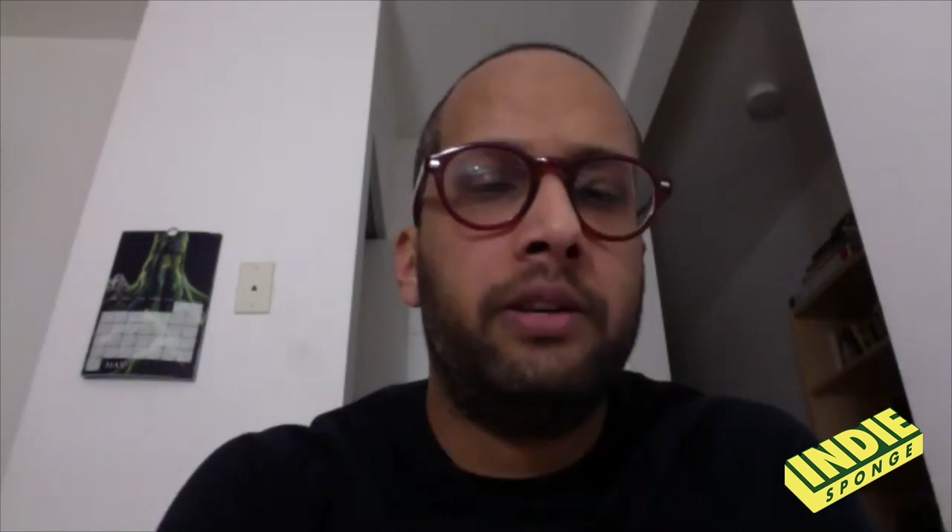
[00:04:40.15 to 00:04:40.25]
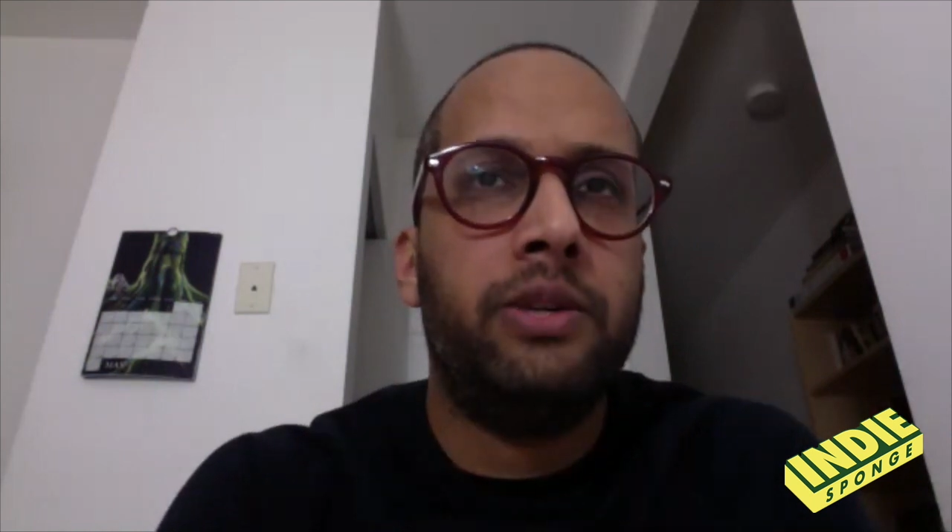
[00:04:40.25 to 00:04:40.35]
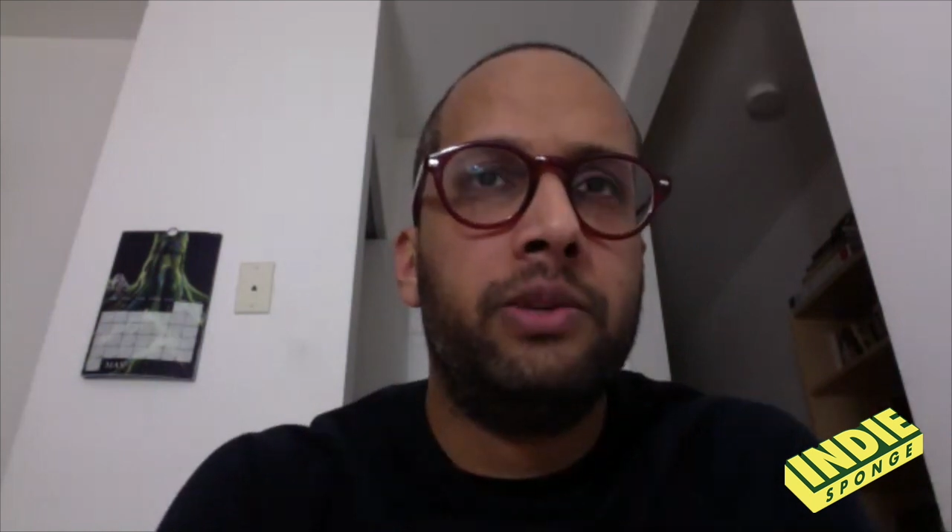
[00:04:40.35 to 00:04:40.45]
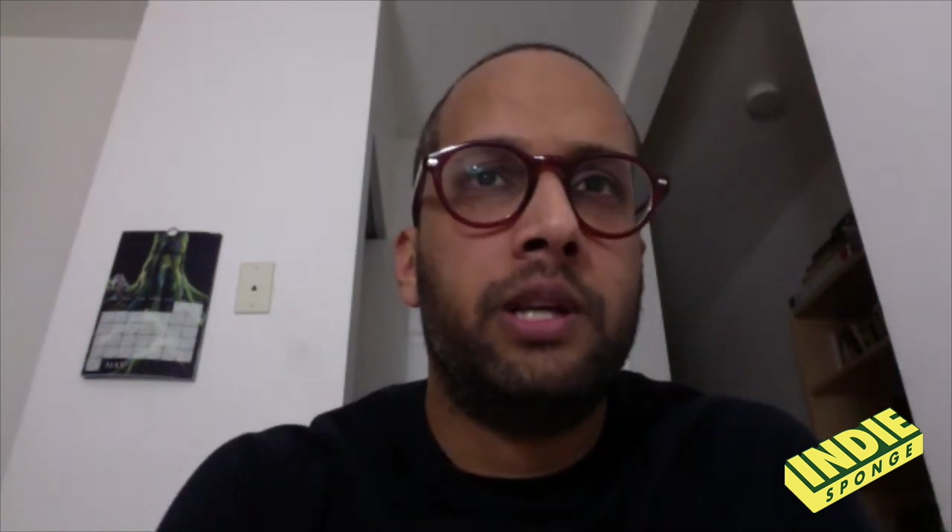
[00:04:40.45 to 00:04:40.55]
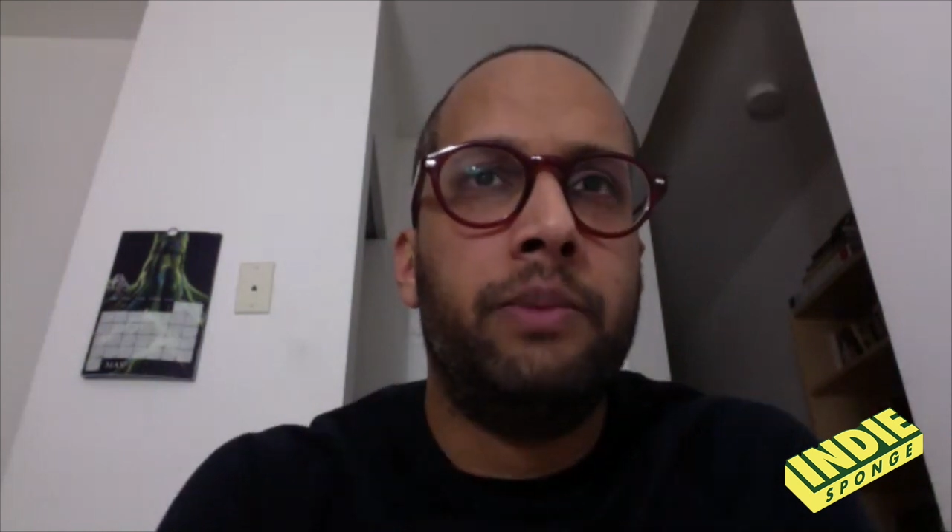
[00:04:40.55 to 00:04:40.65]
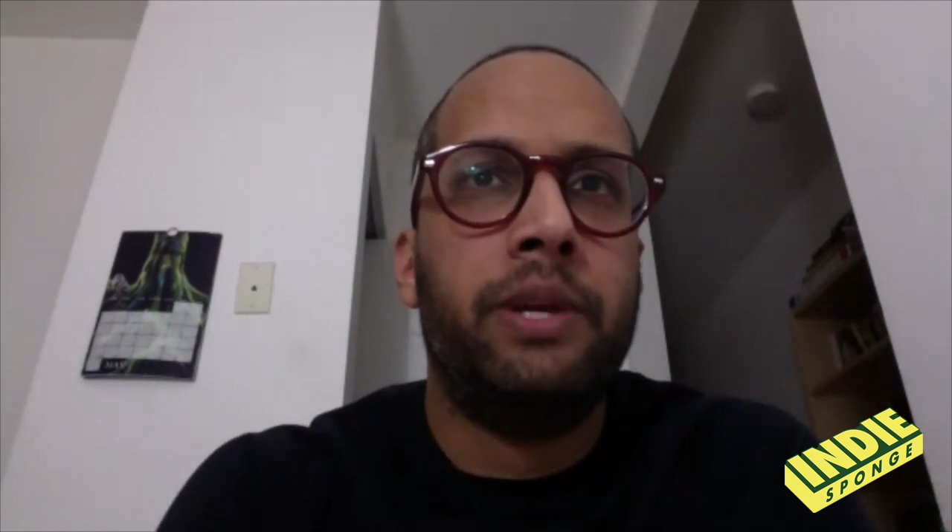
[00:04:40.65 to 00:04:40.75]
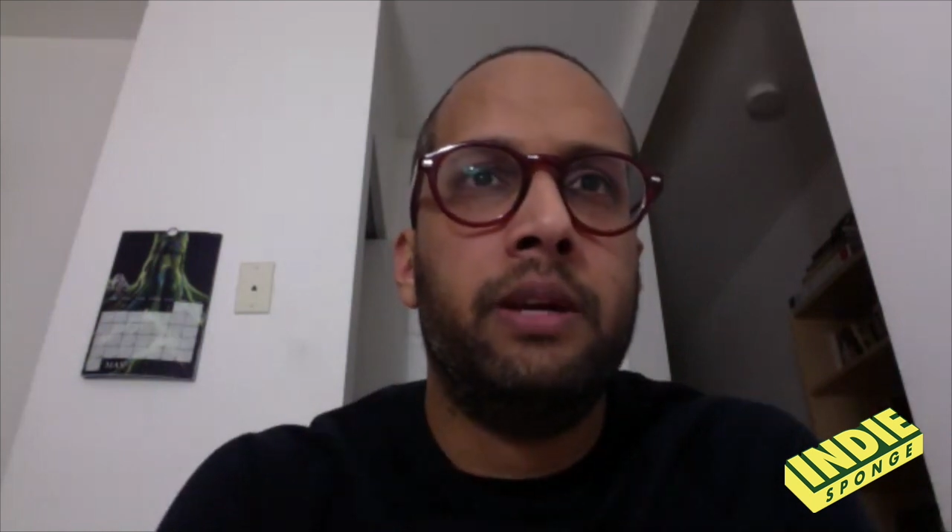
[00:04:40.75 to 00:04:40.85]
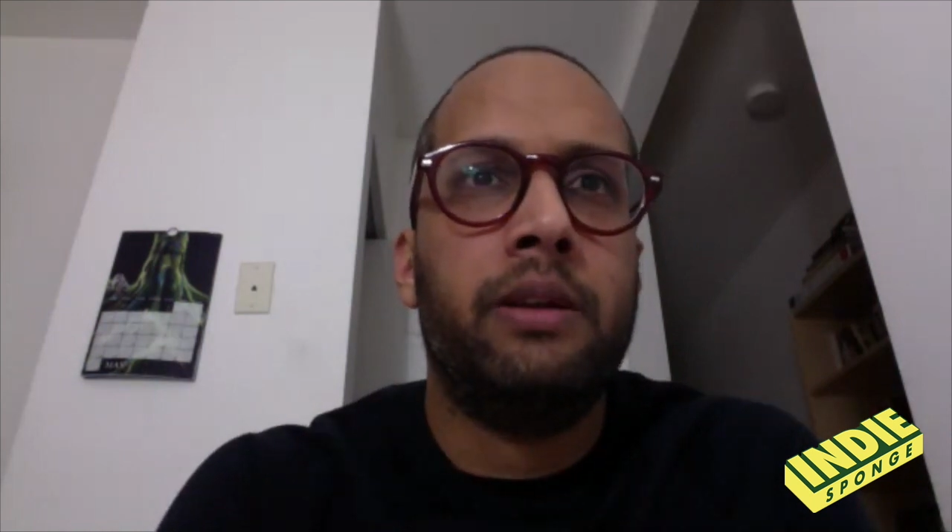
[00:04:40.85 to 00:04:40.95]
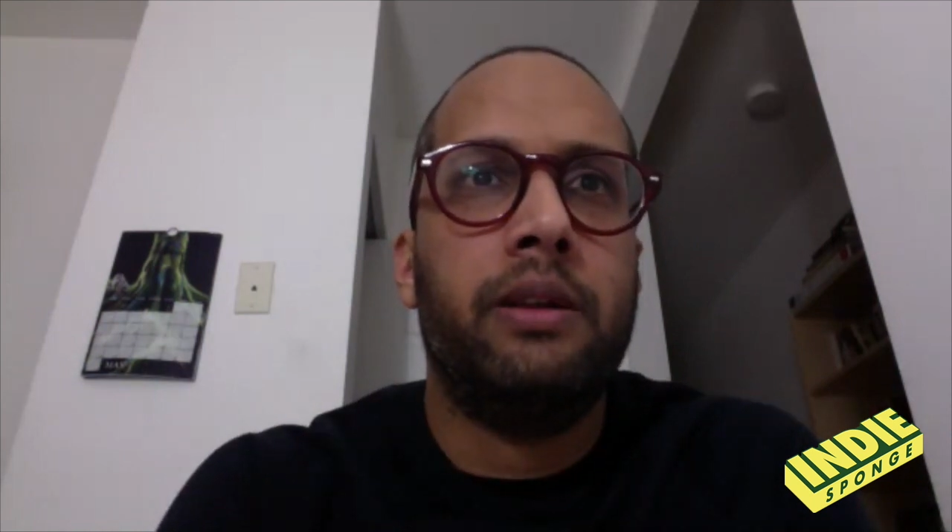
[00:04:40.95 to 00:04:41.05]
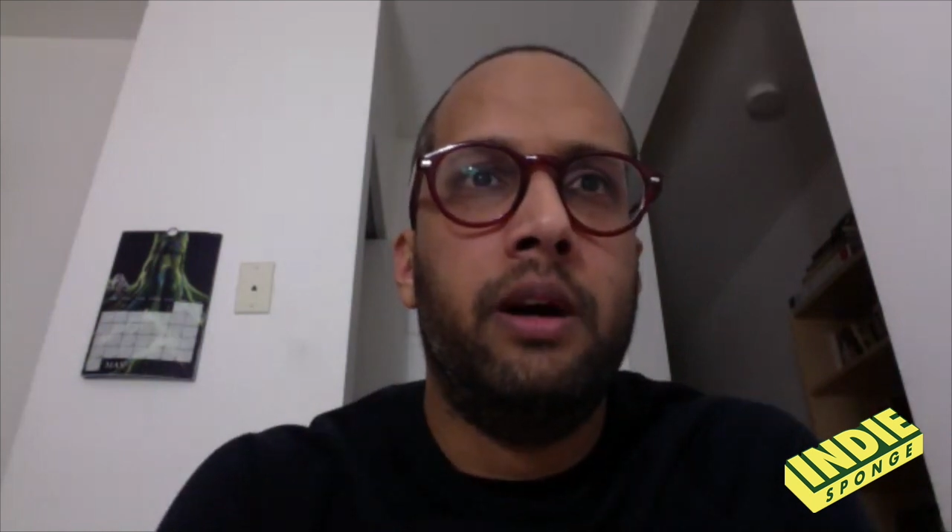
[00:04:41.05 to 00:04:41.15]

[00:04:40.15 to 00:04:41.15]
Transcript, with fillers: to do something